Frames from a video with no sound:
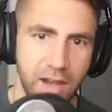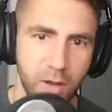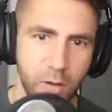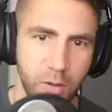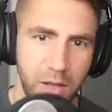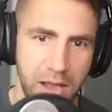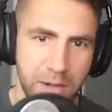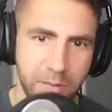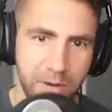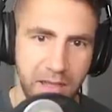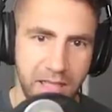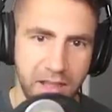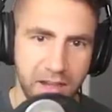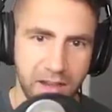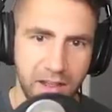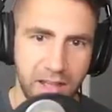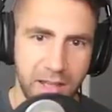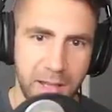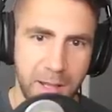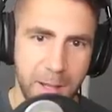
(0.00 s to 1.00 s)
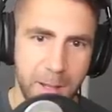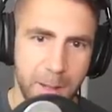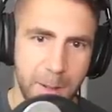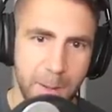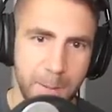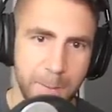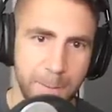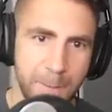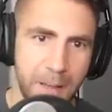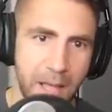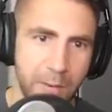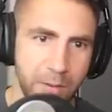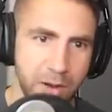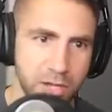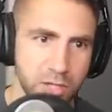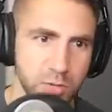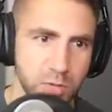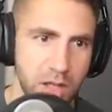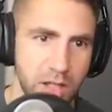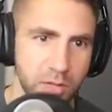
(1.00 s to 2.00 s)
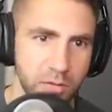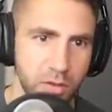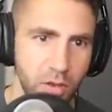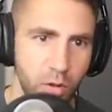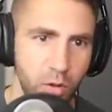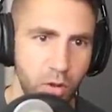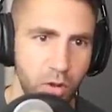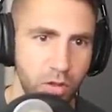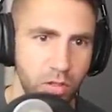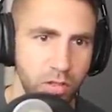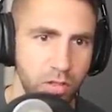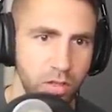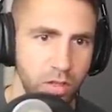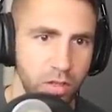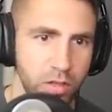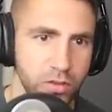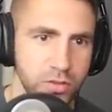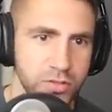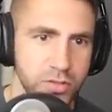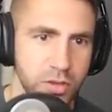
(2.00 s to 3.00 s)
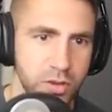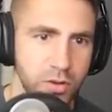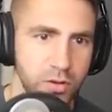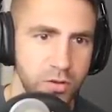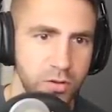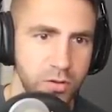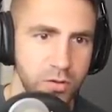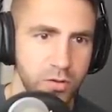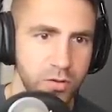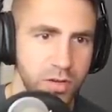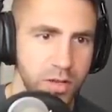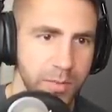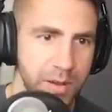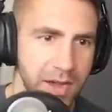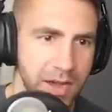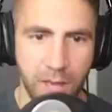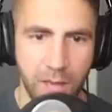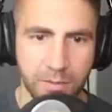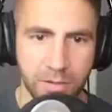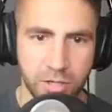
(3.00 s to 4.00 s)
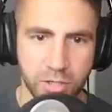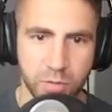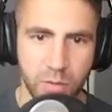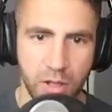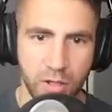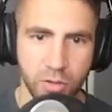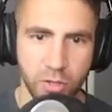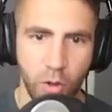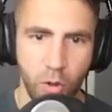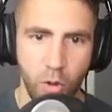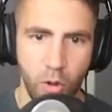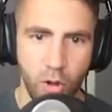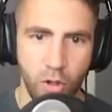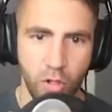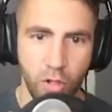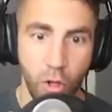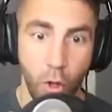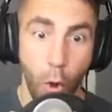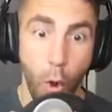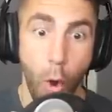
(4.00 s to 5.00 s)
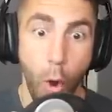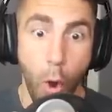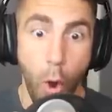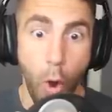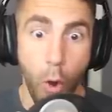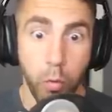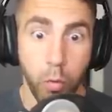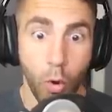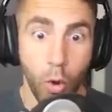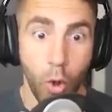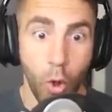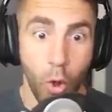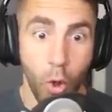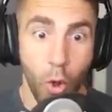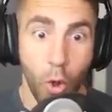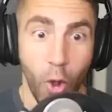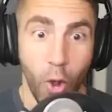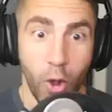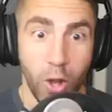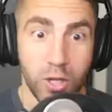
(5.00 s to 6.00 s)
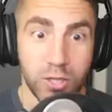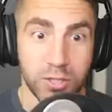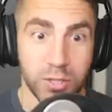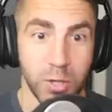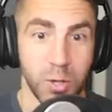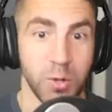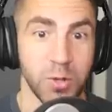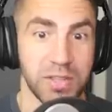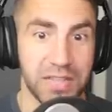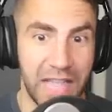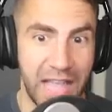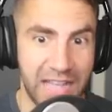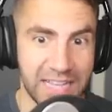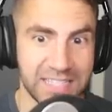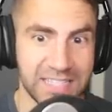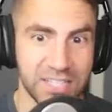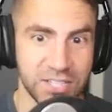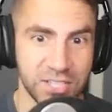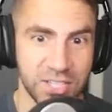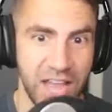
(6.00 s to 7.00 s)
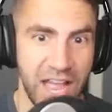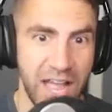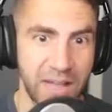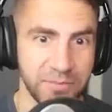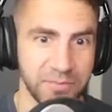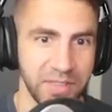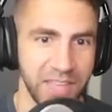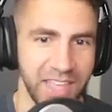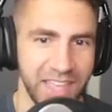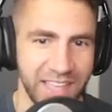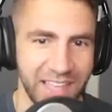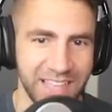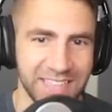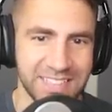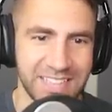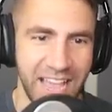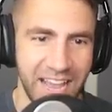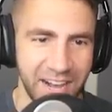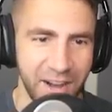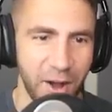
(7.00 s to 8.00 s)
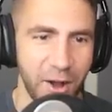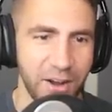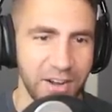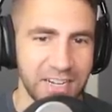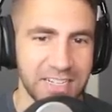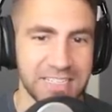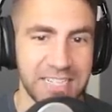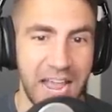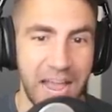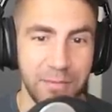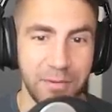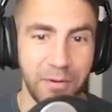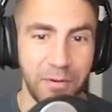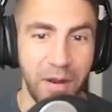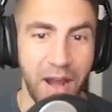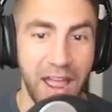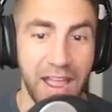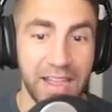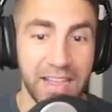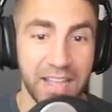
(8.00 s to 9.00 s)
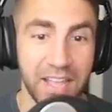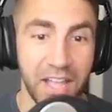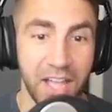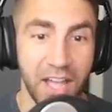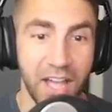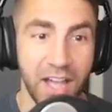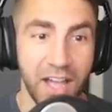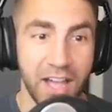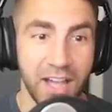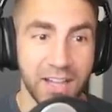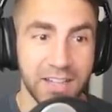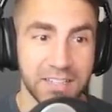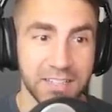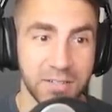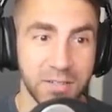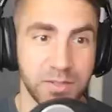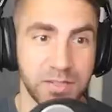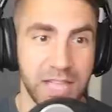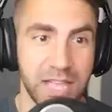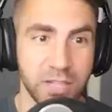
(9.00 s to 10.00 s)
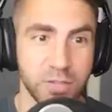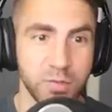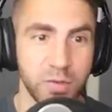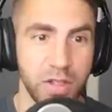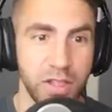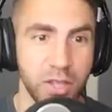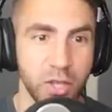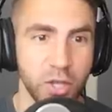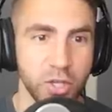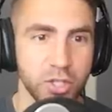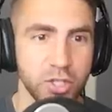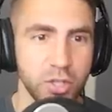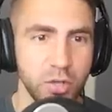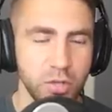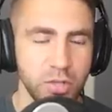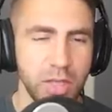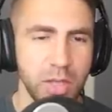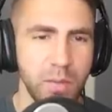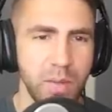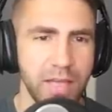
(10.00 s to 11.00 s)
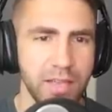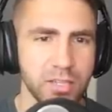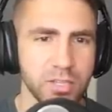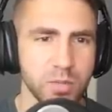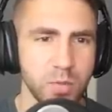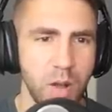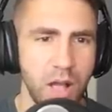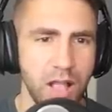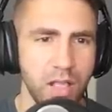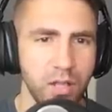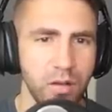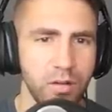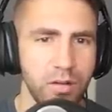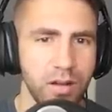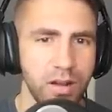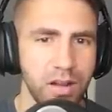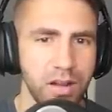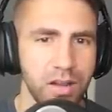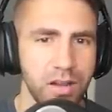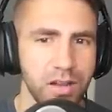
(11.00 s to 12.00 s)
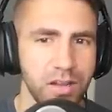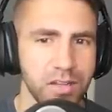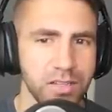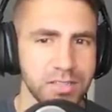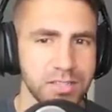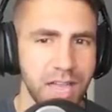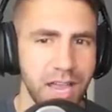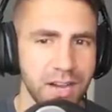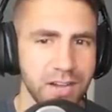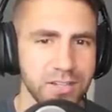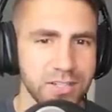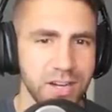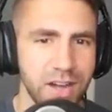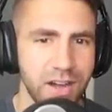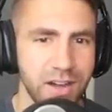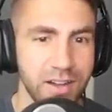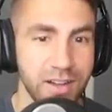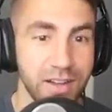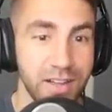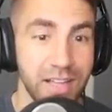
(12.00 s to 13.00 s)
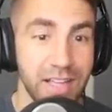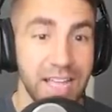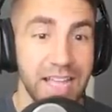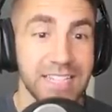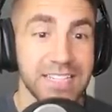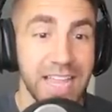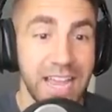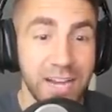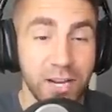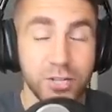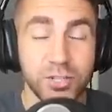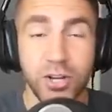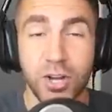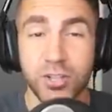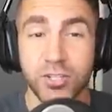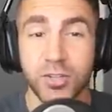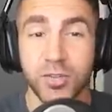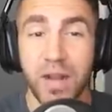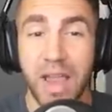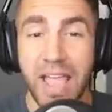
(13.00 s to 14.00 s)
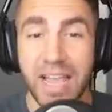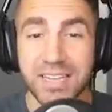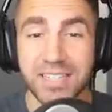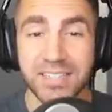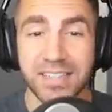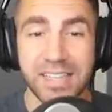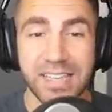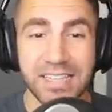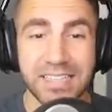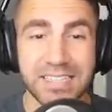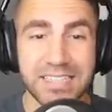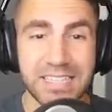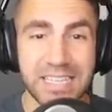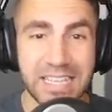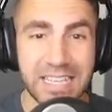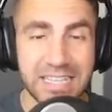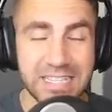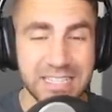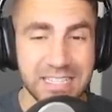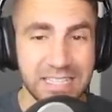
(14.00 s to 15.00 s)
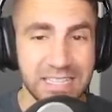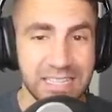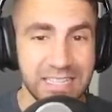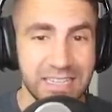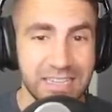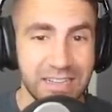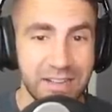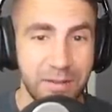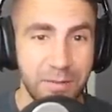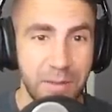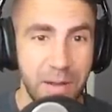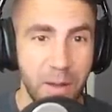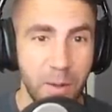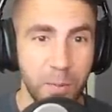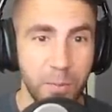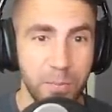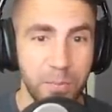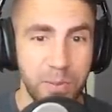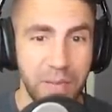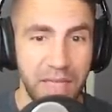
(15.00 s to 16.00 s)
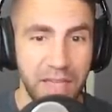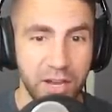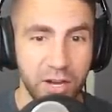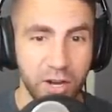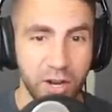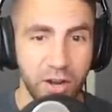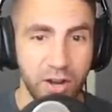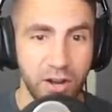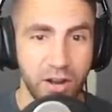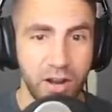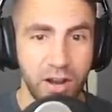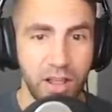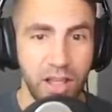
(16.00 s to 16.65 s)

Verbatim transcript: Hello, hammerhead. I want to swallow you whole, so come going to swallow you whole. Oh! Dude, that's the shot. It's kind of hard to time it right. Dude, that's really good. Do you think we could swallow a tiger shark? Tiger sharks are actually a decent amount bigger.